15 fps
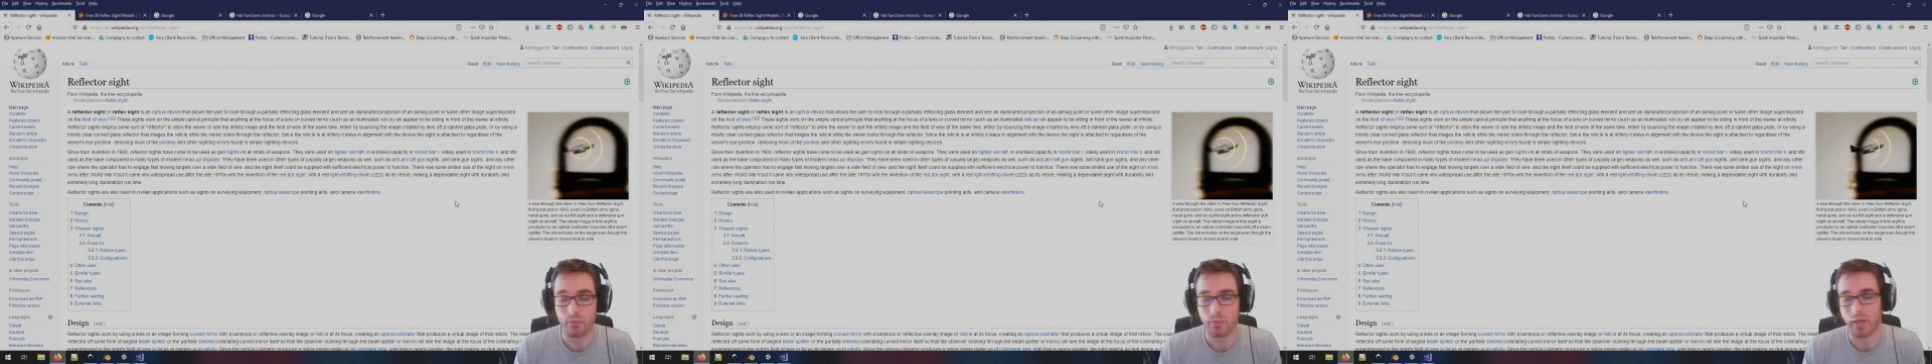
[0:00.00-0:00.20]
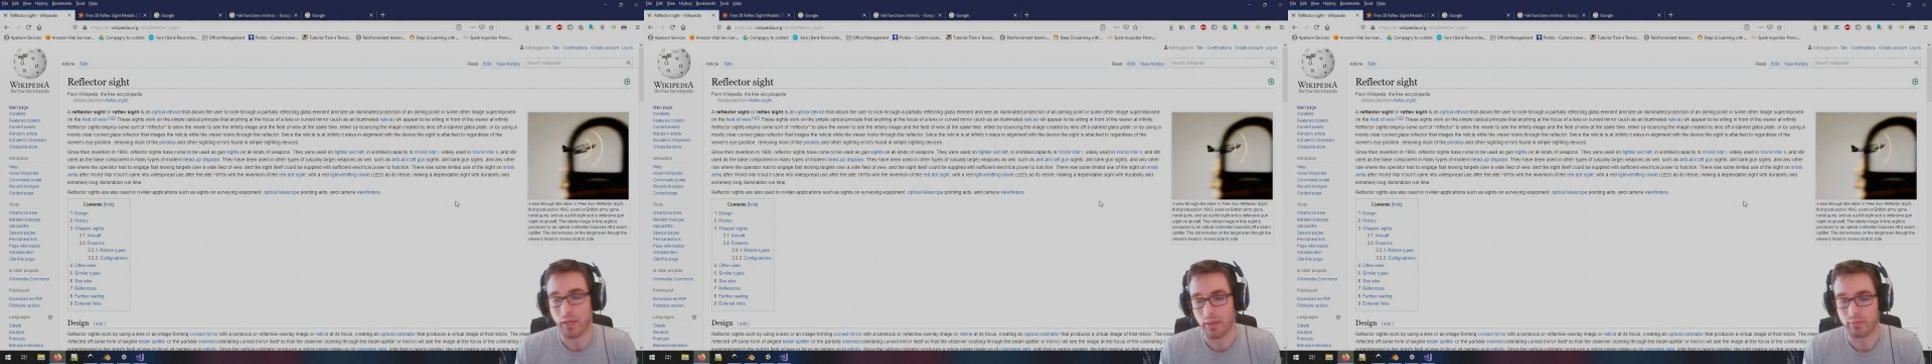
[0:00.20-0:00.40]

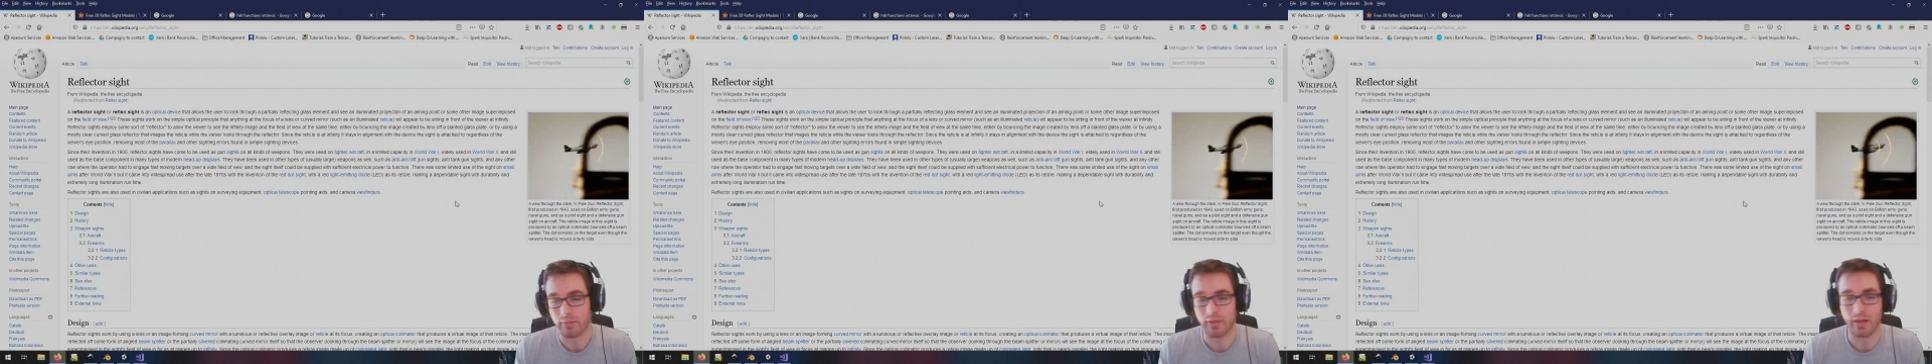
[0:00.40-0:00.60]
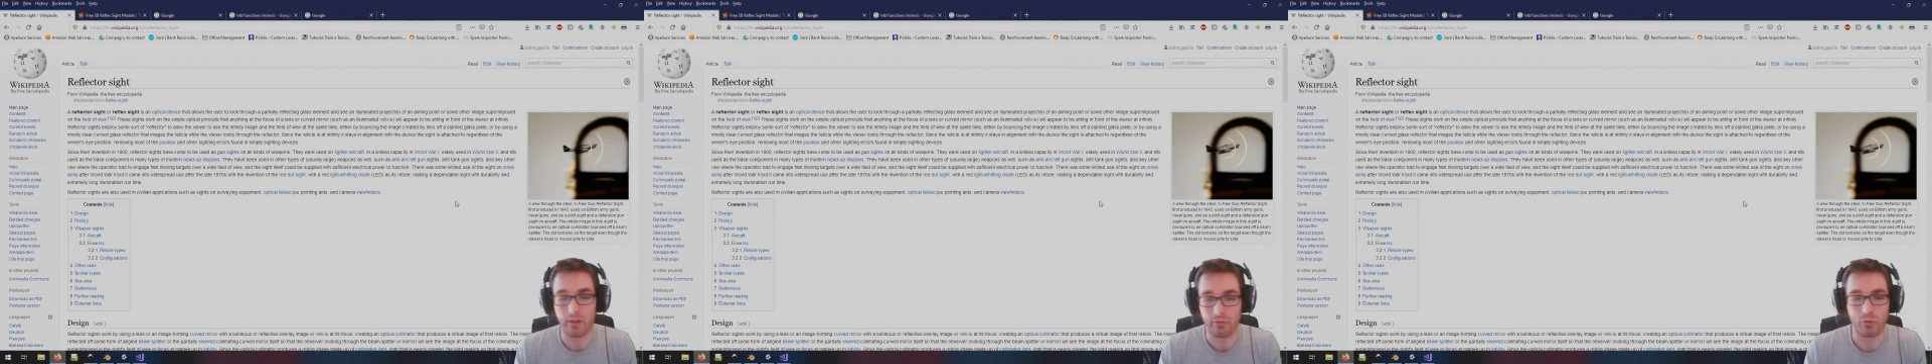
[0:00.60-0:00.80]
And
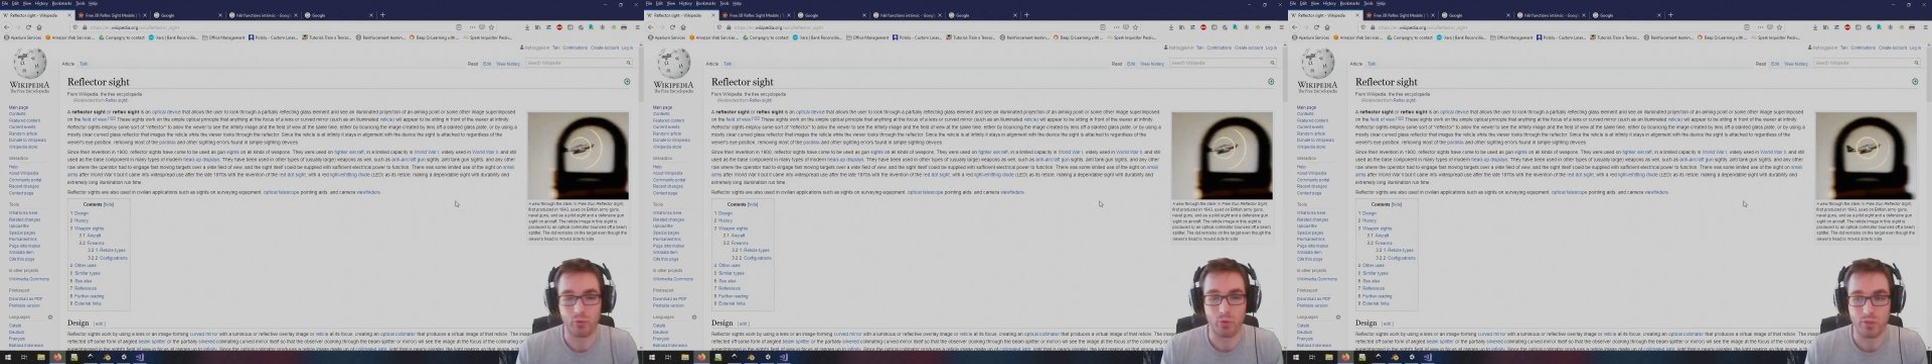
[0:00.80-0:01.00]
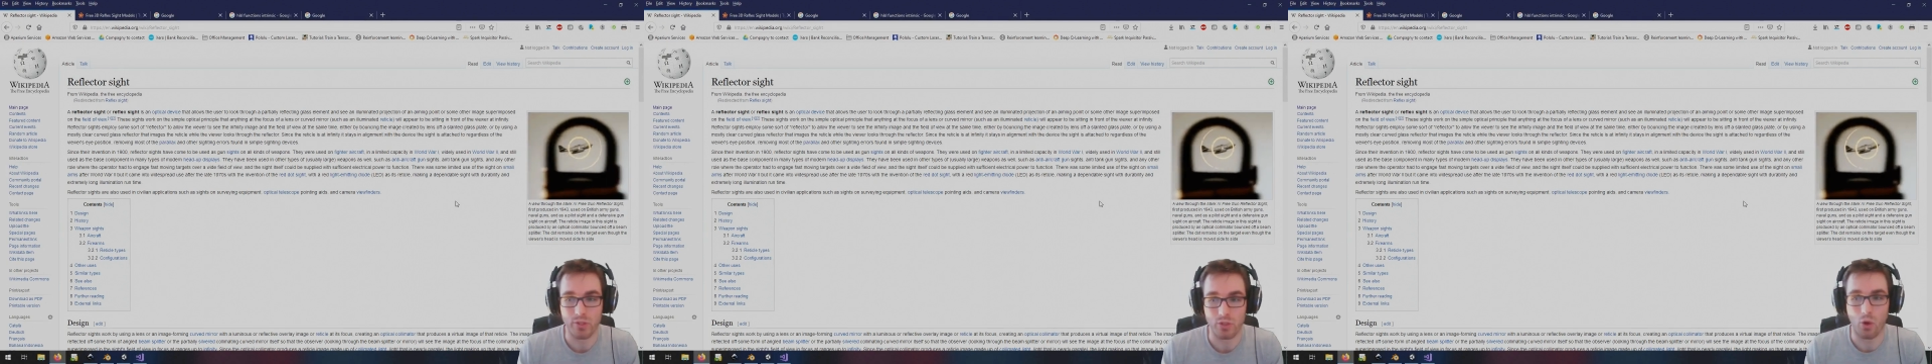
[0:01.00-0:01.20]
that, of
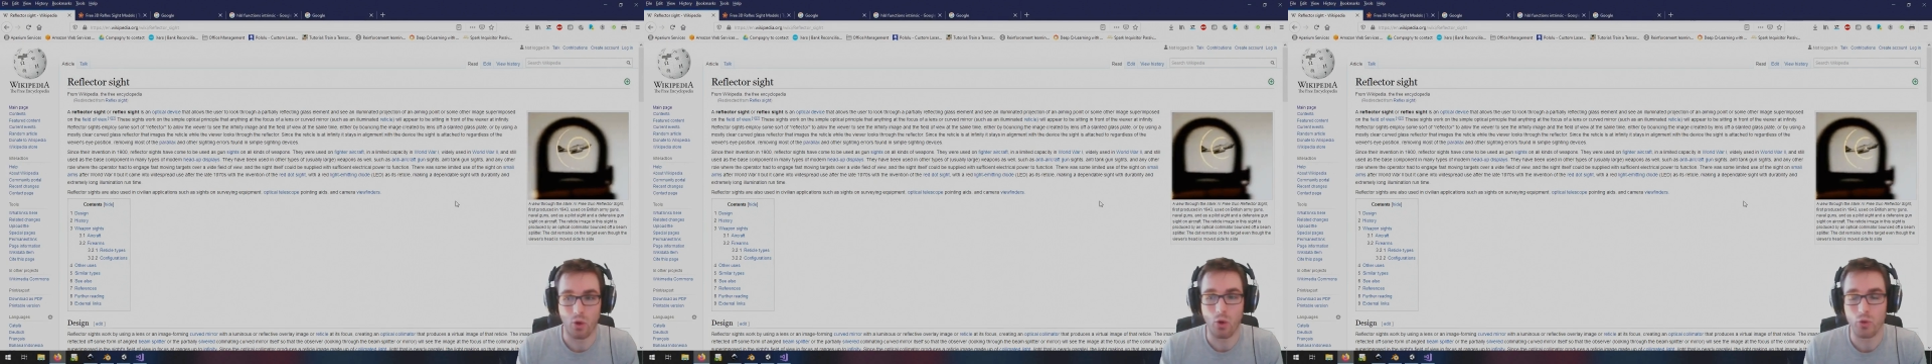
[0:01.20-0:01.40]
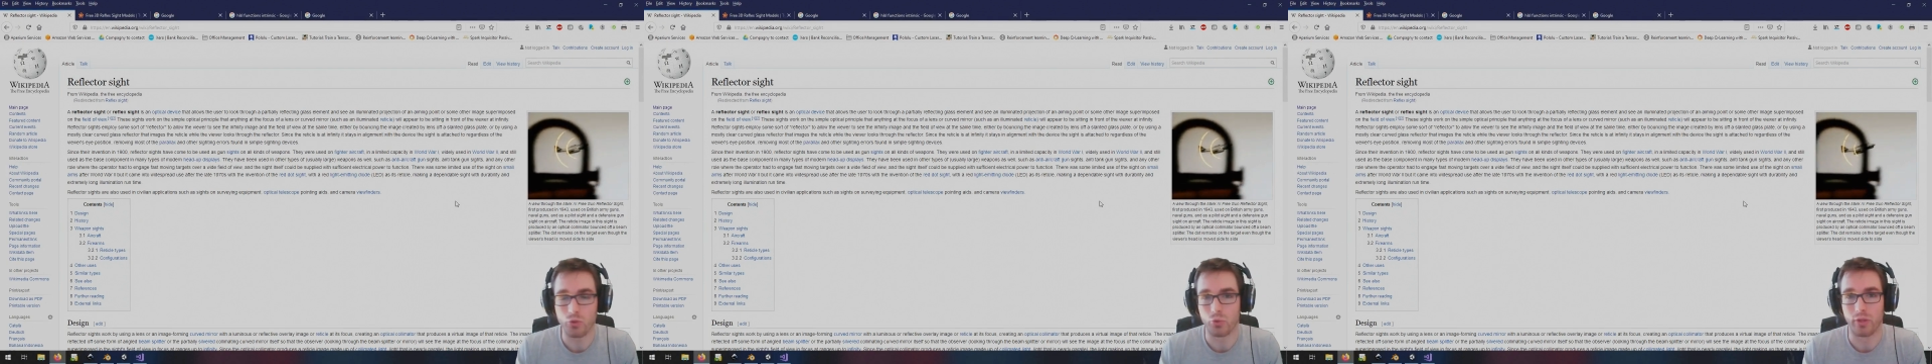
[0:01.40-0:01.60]
course, is also